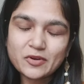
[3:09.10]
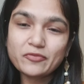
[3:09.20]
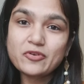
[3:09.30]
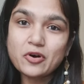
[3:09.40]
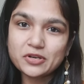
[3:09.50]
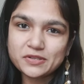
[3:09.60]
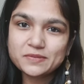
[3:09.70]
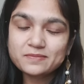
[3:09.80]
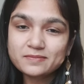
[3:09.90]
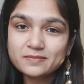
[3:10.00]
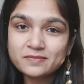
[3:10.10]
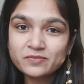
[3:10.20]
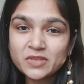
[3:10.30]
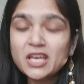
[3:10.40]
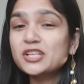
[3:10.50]
Of course,
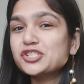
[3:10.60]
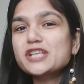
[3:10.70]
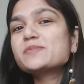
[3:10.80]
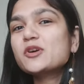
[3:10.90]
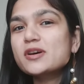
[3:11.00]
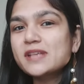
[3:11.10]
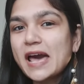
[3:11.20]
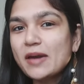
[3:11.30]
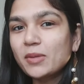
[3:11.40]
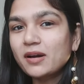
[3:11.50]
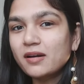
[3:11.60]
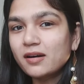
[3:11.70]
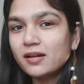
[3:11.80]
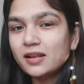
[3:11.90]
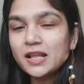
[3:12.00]
just because I'm a
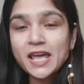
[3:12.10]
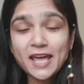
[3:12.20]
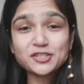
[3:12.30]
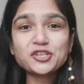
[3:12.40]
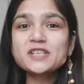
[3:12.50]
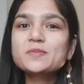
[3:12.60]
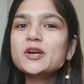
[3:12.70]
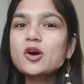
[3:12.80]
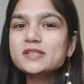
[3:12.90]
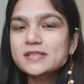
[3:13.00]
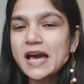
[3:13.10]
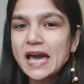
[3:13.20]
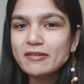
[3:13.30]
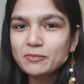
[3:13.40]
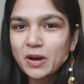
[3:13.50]
girl and just because I
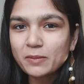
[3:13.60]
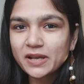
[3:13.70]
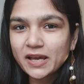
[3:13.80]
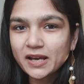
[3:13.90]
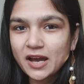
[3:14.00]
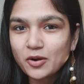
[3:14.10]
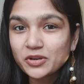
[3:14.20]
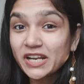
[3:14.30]
have a public account,